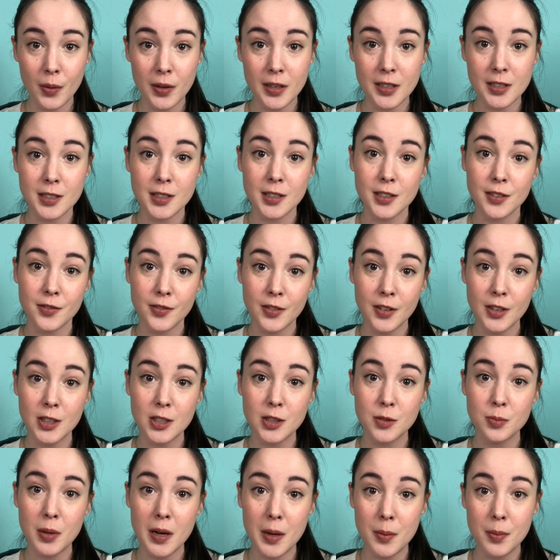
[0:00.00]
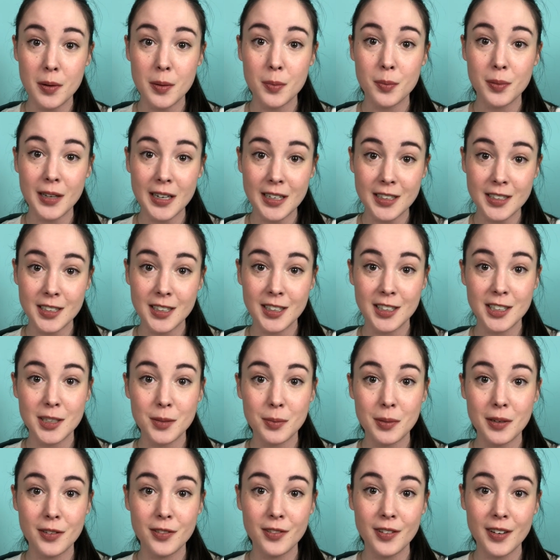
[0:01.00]
what is the first papal blessing to
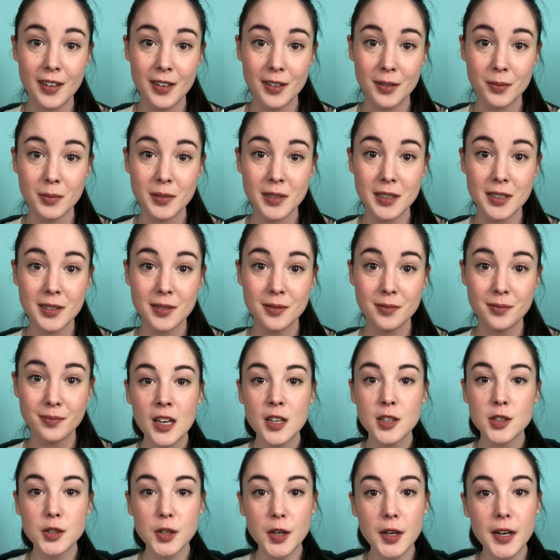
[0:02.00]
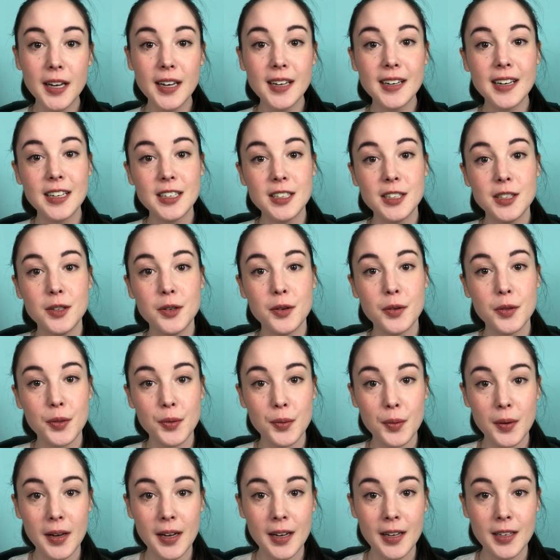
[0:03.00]
be filmed. Starting in
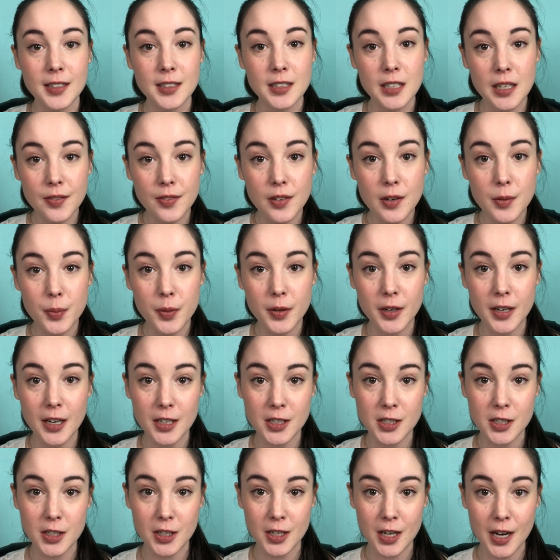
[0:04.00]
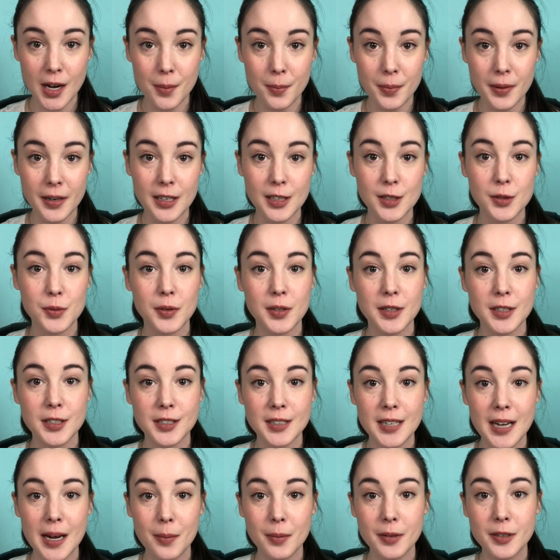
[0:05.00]
1803, several production companies were
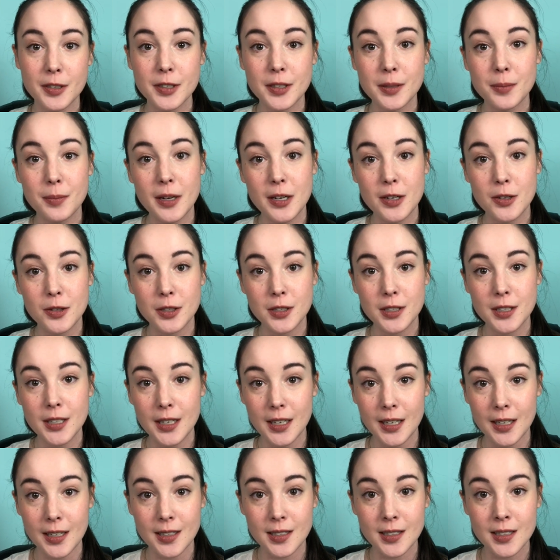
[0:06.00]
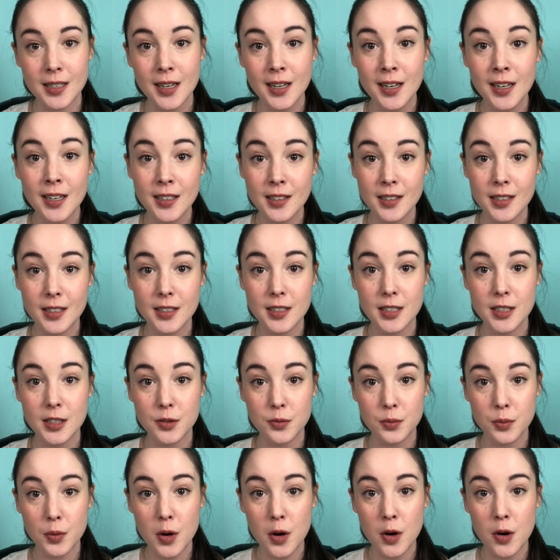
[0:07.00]
established in major cities, such
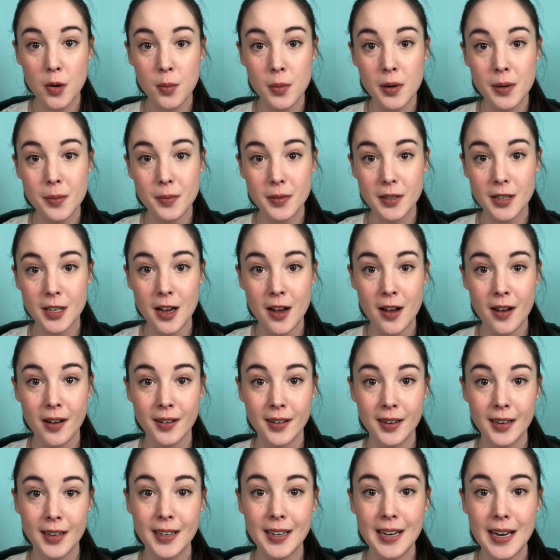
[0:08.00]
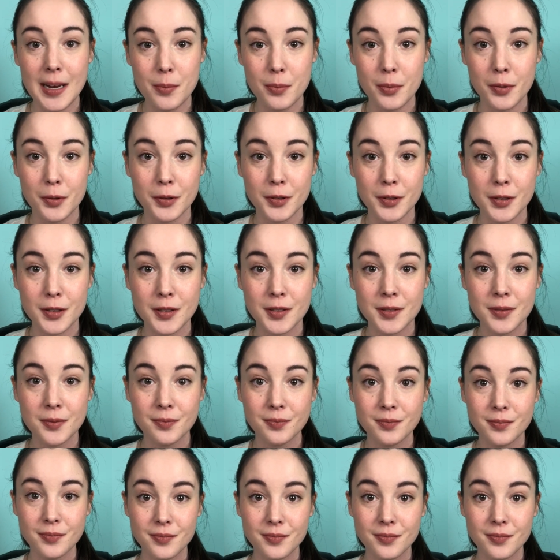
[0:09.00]
as Rome, Milan, and Naples.